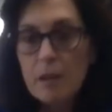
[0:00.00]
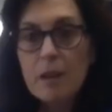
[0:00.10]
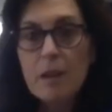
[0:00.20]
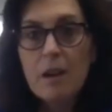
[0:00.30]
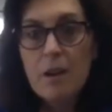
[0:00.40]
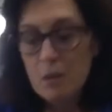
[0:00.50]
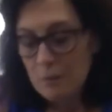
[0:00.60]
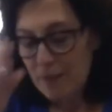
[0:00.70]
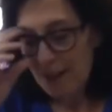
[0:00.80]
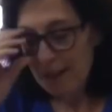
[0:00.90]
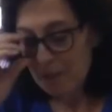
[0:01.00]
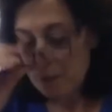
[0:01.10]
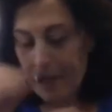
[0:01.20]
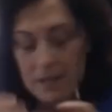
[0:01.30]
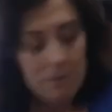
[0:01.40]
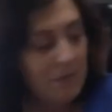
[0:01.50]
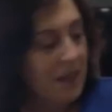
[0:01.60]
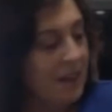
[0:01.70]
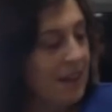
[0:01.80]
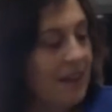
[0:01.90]
Oh, hi everybody.
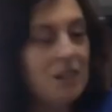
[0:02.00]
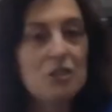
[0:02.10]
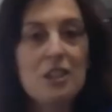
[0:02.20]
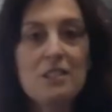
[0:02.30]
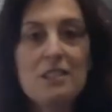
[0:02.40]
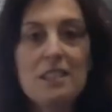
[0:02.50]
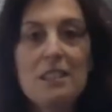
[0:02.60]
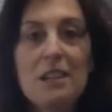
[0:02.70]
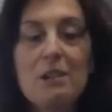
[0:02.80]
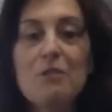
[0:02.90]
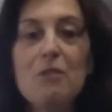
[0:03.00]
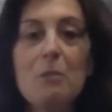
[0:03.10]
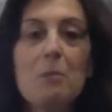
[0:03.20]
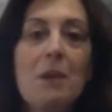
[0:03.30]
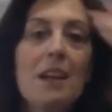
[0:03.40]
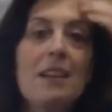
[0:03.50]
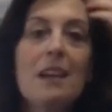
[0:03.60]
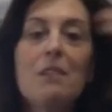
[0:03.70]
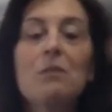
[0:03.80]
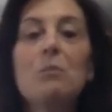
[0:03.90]
Sharon Dean here from Embody
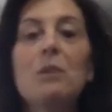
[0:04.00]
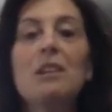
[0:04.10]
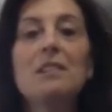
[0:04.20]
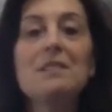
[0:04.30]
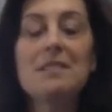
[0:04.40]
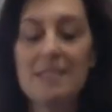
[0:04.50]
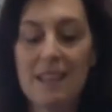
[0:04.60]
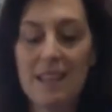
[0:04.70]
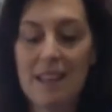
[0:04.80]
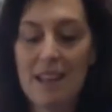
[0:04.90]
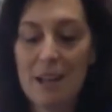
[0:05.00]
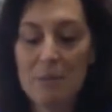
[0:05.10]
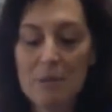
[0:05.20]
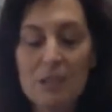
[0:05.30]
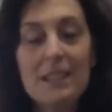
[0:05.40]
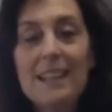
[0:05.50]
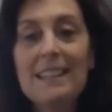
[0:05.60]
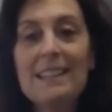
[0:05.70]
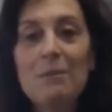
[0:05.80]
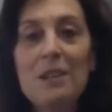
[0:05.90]
Health and Wellness. I'm delighted
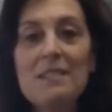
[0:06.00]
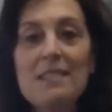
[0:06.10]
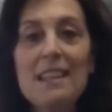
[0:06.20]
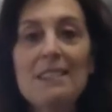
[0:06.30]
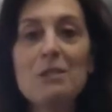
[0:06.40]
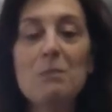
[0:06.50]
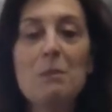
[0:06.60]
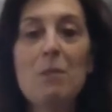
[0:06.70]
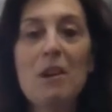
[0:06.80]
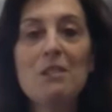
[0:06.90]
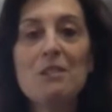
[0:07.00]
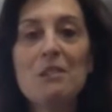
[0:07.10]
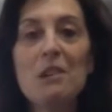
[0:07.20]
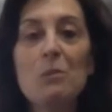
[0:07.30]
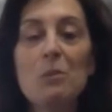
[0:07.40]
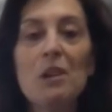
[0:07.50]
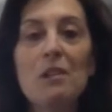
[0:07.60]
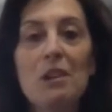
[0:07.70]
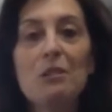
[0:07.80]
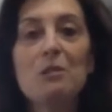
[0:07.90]
once again to be partnering with
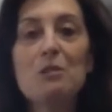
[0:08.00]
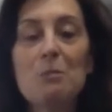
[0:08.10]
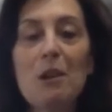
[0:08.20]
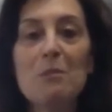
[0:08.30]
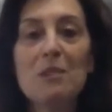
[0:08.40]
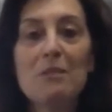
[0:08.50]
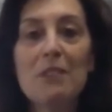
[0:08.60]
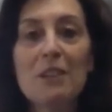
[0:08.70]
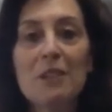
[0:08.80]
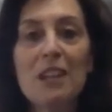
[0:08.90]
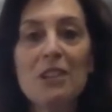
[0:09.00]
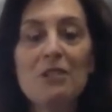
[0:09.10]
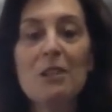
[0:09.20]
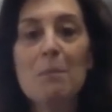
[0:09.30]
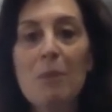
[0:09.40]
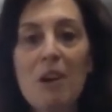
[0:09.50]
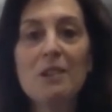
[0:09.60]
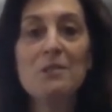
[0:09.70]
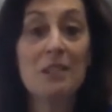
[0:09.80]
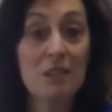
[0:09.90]
Hilliard's Department of Recreation and
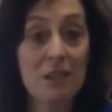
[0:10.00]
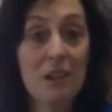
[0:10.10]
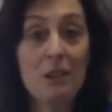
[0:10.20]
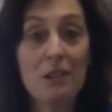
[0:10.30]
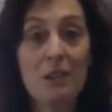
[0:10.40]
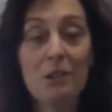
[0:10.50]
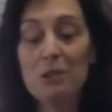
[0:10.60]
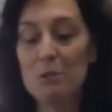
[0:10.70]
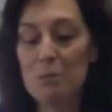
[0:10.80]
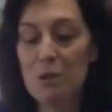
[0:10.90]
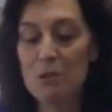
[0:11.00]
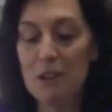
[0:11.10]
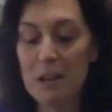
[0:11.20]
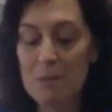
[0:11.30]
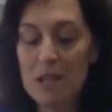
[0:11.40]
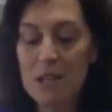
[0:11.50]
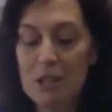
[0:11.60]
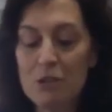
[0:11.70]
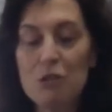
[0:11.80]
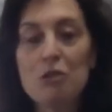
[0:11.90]
Parks and their Healthy Hilliard program
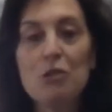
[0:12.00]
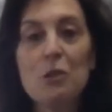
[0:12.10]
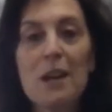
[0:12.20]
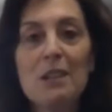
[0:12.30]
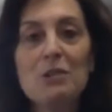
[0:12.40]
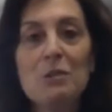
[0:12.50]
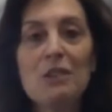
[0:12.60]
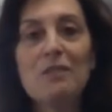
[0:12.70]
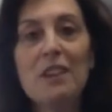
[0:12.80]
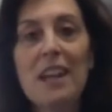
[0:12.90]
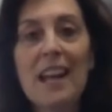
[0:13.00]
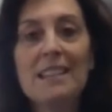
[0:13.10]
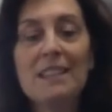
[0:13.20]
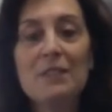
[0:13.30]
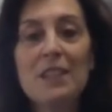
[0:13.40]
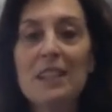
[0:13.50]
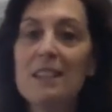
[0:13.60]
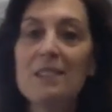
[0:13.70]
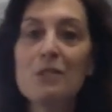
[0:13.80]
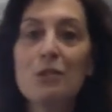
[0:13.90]
to show you how to do a fun activity
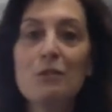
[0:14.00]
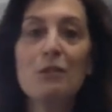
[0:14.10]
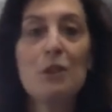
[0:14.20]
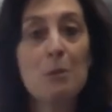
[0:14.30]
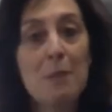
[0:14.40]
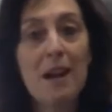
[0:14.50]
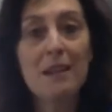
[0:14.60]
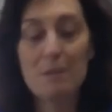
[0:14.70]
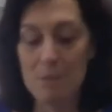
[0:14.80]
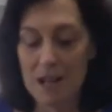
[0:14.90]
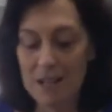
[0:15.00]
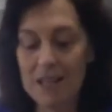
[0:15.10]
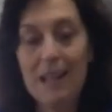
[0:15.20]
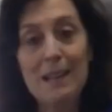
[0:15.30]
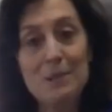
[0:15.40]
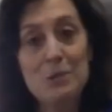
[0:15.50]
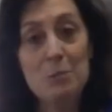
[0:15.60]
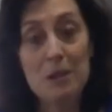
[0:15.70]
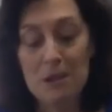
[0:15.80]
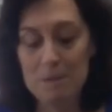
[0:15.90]
that's good for your mind, body, and spirit.